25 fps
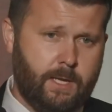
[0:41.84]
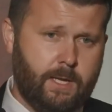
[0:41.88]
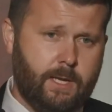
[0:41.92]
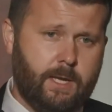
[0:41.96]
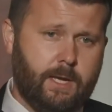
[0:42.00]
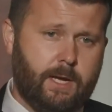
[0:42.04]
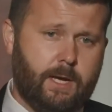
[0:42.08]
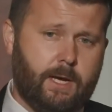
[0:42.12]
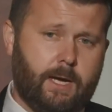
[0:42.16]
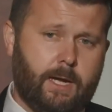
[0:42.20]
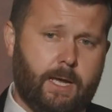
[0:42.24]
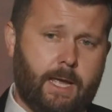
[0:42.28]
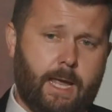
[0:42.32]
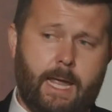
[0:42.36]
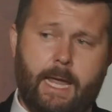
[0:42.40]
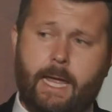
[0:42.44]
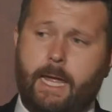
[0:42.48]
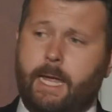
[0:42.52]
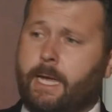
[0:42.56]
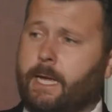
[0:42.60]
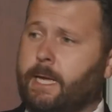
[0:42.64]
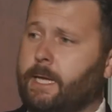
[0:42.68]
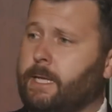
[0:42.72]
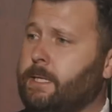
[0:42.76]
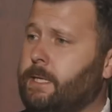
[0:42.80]
Uh,
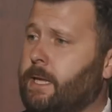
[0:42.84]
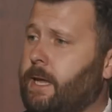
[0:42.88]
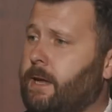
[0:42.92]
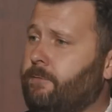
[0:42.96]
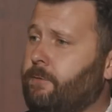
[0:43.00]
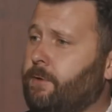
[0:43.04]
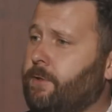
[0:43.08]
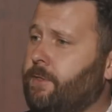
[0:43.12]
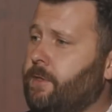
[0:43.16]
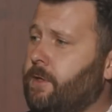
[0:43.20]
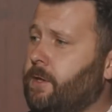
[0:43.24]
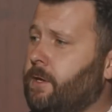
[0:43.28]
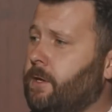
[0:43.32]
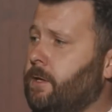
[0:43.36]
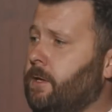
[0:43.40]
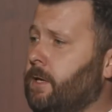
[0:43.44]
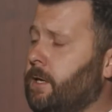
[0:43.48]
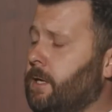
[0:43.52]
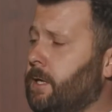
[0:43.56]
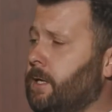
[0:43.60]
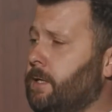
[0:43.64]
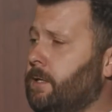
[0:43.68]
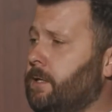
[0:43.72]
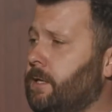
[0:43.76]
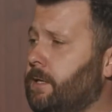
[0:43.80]
and everything
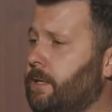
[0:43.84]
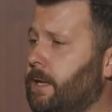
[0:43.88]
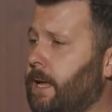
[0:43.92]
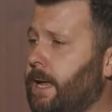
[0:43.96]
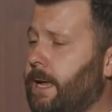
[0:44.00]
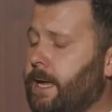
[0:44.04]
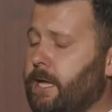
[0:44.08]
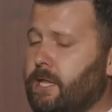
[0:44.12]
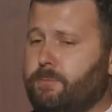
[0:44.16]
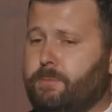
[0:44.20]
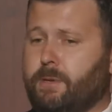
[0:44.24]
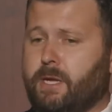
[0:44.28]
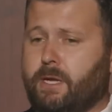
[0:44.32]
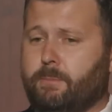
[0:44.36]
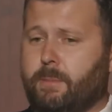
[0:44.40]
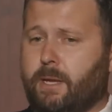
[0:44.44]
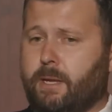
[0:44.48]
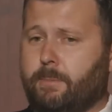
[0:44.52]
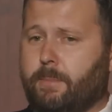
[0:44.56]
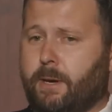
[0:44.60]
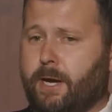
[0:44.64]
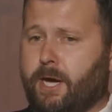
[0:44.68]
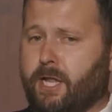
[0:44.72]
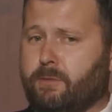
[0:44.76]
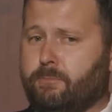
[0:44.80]
uh, today is being
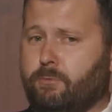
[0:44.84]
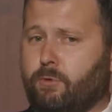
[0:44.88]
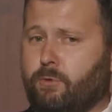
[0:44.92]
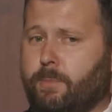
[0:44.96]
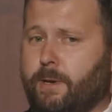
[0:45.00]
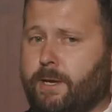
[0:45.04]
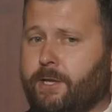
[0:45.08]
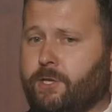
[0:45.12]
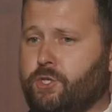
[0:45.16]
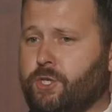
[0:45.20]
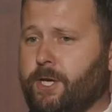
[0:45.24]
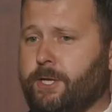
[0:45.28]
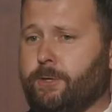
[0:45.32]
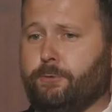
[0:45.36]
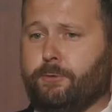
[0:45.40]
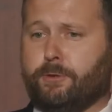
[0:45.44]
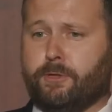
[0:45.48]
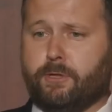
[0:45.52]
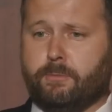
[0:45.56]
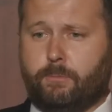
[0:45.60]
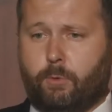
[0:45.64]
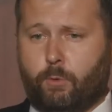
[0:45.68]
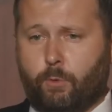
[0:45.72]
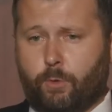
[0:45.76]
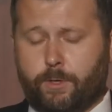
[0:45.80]
made possible by general
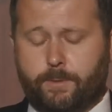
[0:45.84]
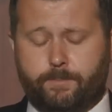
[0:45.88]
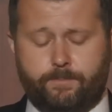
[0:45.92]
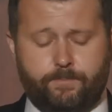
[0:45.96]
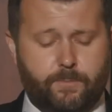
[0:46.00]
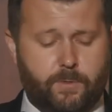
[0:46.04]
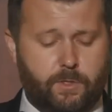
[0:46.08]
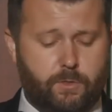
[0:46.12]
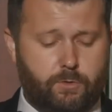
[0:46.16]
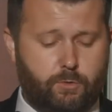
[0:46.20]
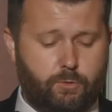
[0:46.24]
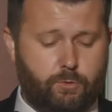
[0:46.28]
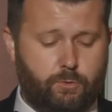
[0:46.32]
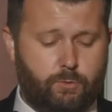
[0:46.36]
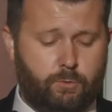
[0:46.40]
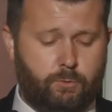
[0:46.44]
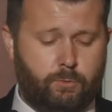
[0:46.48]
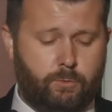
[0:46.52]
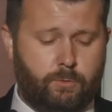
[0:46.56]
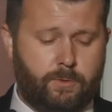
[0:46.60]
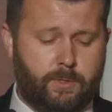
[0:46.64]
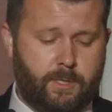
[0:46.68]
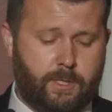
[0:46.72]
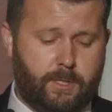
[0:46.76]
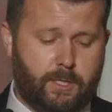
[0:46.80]
support
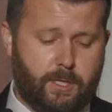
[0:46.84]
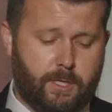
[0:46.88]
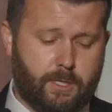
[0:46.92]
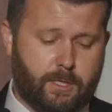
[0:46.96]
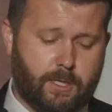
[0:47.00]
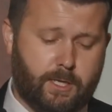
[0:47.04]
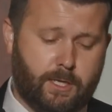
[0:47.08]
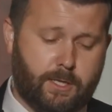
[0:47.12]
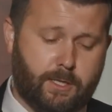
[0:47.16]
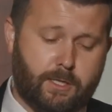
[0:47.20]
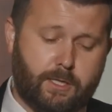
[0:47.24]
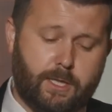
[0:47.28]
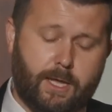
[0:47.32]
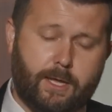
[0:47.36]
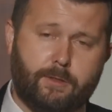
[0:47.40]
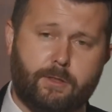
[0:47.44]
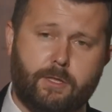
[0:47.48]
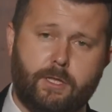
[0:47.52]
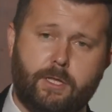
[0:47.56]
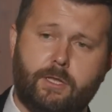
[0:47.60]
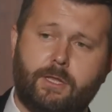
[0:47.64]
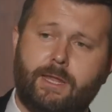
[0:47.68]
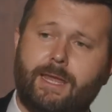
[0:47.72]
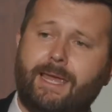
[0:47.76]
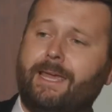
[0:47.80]
to the CSIS
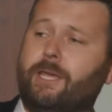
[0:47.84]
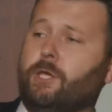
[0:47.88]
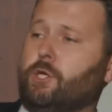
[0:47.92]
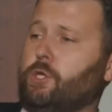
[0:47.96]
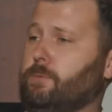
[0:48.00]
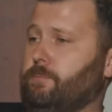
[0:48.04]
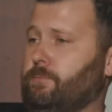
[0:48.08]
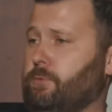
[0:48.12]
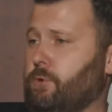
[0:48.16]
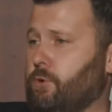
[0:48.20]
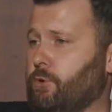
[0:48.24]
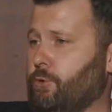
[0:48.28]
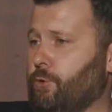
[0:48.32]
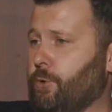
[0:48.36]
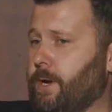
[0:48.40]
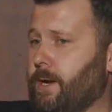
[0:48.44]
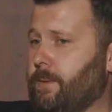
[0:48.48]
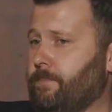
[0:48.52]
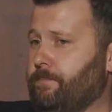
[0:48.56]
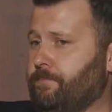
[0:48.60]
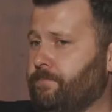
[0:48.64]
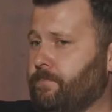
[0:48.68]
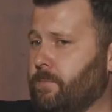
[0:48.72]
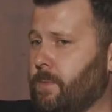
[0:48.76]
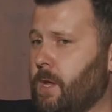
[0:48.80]
Southeast Asia
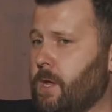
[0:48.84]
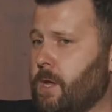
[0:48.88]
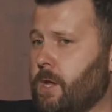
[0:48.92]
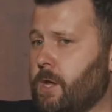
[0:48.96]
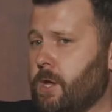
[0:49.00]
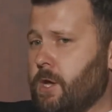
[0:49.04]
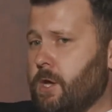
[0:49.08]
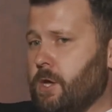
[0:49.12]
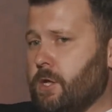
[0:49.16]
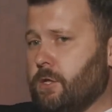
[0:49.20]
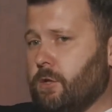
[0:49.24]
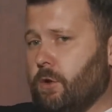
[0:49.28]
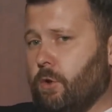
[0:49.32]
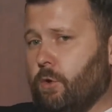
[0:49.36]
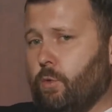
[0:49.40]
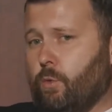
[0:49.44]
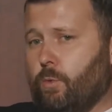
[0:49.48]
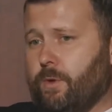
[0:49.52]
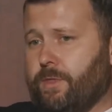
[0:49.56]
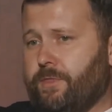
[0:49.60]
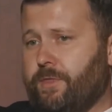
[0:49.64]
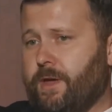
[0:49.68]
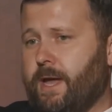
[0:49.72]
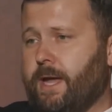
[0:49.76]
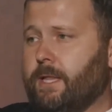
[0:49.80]
program. So
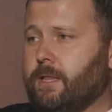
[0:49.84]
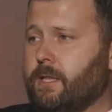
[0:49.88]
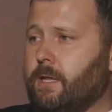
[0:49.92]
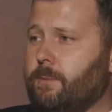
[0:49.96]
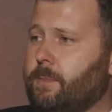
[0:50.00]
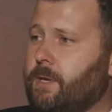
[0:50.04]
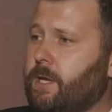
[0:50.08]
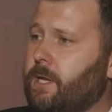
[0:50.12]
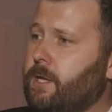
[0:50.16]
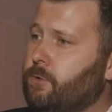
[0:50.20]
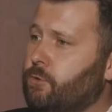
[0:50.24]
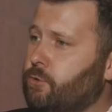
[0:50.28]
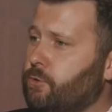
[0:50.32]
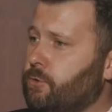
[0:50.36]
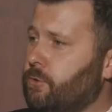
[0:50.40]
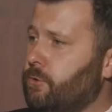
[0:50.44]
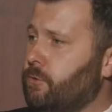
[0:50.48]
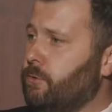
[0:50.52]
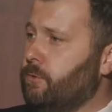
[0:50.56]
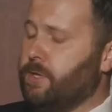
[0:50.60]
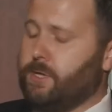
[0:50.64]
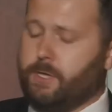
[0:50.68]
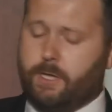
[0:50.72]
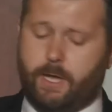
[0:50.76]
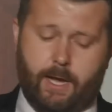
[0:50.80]
with that, let me
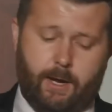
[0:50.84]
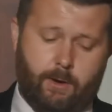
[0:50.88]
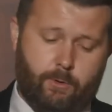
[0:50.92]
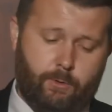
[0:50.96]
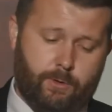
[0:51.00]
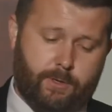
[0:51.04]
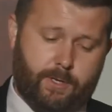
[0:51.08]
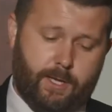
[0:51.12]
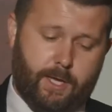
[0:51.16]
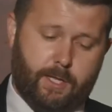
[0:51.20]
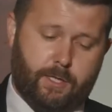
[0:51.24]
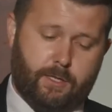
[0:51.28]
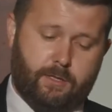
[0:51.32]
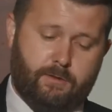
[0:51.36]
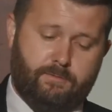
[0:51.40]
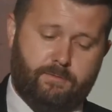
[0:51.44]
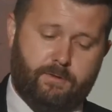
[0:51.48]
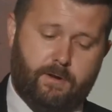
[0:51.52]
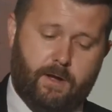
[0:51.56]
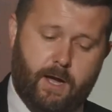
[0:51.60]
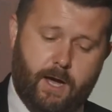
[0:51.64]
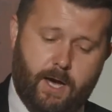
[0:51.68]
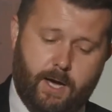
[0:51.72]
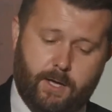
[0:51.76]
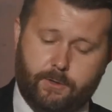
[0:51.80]
introduce our guest of
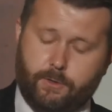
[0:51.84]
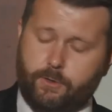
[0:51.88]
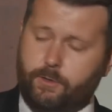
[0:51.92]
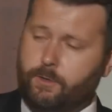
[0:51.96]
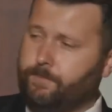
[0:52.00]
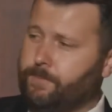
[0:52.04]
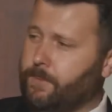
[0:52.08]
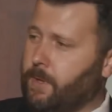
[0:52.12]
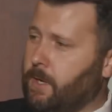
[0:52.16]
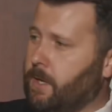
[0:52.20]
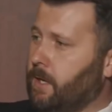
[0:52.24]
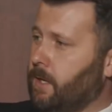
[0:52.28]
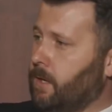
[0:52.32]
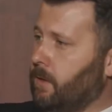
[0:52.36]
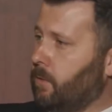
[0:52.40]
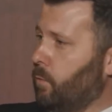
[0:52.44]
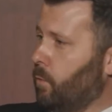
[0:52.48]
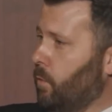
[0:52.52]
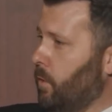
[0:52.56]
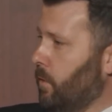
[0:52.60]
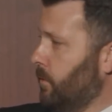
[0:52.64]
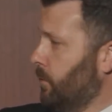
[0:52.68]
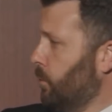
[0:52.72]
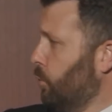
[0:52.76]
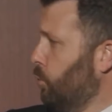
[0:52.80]
honor, uh,
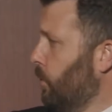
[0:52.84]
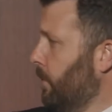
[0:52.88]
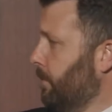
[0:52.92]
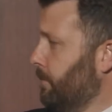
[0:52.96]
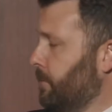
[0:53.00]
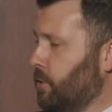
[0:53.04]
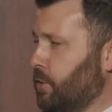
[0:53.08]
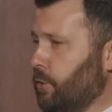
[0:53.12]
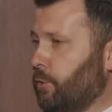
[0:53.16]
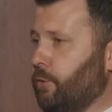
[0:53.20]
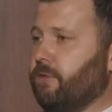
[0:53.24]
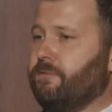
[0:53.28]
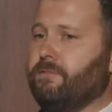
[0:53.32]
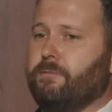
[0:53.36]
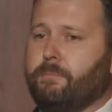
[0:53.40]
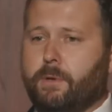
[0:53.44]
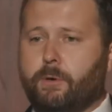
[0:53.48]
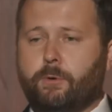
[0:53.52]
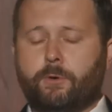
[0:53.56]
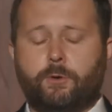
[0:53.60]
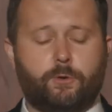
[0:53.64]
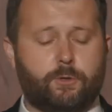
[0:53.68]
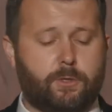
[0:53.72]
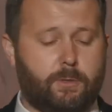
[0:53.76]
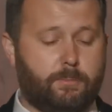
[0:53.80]
one who I'm sure is
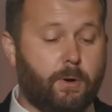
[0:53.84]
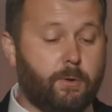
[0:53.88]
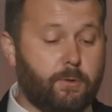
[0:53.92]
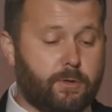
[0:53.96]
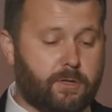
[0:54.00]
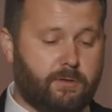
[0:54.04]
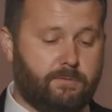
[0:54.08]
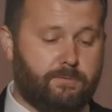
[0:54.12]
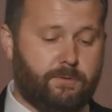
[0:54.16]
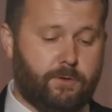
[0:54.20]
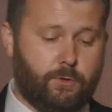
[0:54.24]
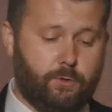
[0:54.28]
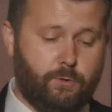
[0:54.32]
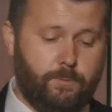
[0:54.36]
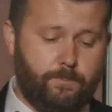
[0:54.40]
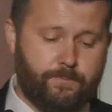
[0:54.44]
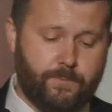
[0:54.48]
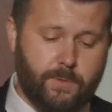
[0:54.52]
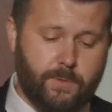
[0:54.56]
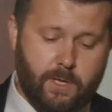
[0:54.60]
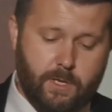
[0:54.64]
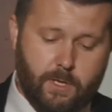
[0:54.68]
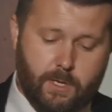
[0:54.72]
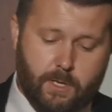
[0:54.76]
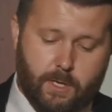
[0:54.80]
familiar to most of you.
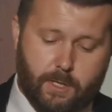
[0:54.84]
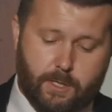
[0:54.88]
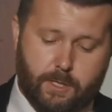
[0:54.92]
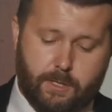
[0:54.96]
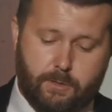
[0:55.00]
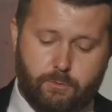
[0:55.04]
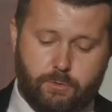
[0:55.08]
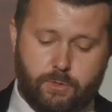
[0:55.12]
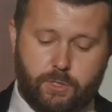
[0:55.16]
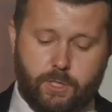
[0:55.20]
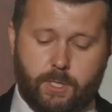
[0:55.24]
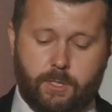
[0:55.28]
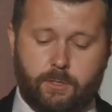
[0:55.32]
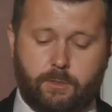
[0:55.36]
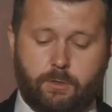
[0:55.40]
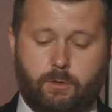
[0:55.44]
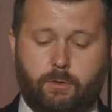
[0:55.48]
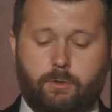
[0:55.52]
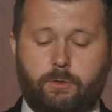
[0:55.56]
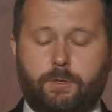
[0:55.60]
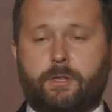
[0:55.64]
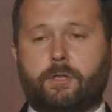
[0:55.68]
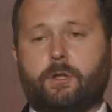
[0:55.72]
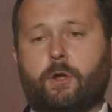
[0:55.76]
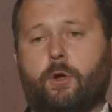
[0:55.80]
Asun
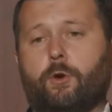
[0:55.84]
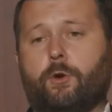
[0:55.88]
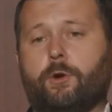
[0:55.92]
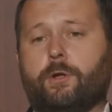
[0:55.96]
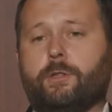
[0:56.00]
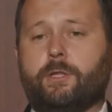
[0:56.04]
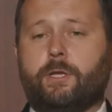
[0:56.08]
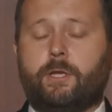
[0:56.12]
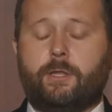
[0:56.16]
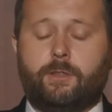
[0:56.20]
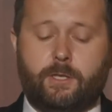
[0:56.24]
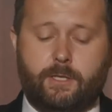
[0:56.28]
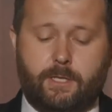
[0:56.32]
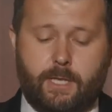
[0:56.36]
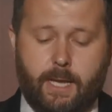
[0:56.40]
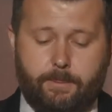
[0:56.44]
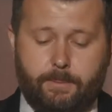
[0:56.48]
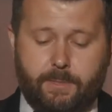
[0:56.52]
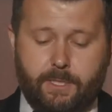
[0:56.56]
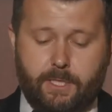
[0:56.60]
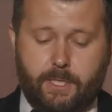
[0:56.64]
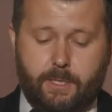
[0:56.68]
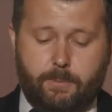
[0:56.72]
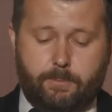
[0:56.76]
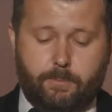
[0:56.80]
Chanthol is currently the
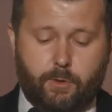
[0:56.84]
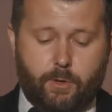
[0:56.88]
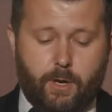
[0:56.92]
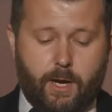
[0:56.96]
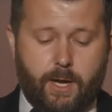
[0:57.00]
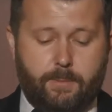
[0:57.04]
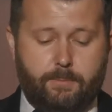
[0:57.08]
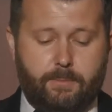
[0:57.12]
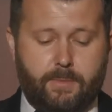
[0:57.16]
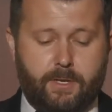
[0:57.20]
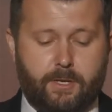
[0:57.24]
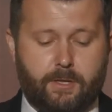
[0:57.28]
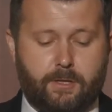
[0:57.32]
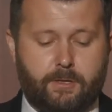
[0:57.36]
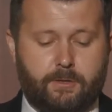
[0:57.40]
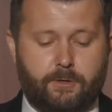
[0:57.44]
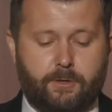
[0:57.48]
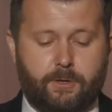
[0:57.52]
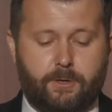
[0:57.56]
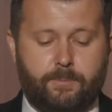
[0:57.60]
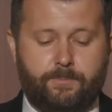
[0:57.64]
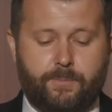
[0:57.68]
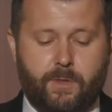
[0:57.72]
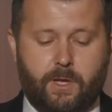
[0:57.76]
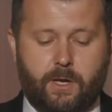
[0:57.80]
Deputy Prime
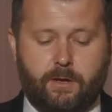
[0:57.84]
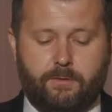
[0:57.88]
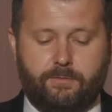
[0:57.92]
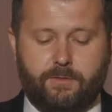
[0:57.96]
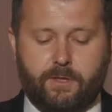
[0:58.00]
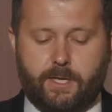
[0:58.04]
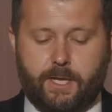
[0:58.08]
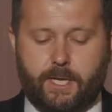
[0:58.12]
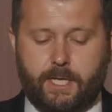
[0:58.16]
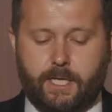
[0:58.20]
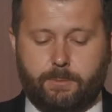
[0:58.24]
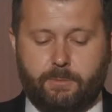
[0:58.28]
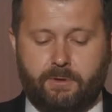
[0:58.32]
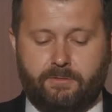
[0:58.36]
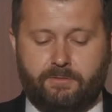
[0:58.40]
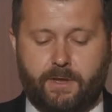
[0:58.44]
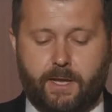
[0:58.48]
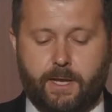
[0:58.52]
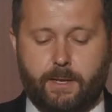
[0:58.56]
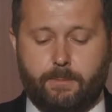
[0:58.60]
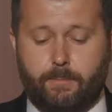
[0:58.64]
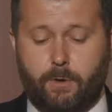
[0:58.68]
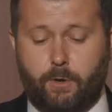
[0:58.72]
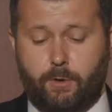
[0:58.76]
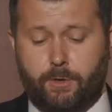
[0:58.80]
Minister of the Kingdom of
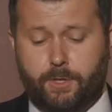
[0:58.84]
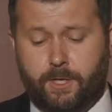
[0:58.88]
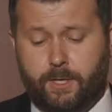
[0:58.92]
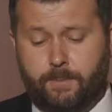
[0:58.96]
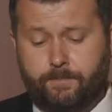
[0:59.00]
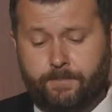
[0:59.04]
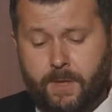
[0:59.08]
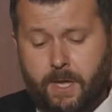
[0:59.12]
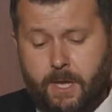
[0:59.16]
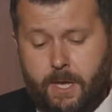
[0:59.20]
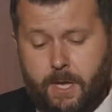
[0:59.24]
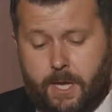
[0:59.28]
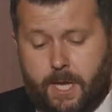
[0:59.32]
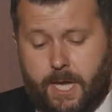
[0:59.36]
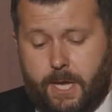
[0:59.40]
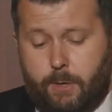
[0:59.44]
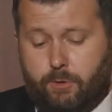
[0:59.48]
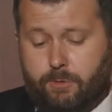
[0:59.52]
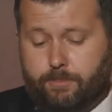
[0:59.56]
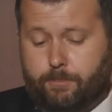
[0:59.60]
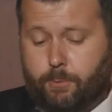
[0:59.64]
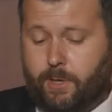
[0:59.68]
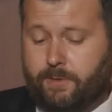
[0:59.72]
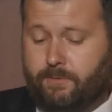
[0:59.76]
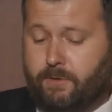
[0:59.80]
Cambodia. He
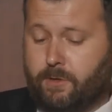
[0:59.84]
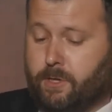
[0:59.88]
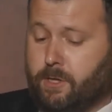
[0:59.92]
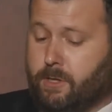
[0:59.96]
was previously